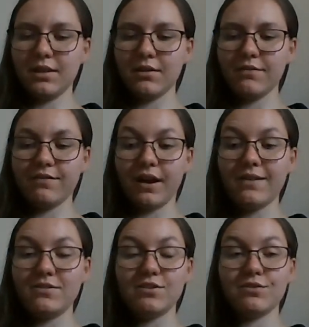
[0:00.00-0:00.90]
There are
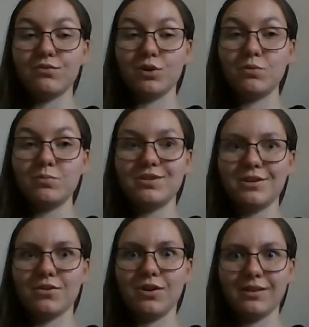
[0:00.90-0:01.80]
5 different rooms
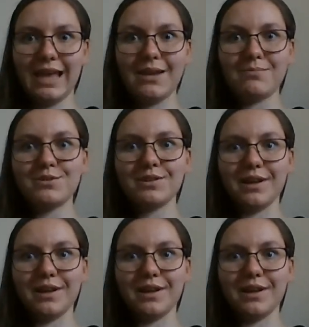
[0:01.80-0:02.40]
that are all named,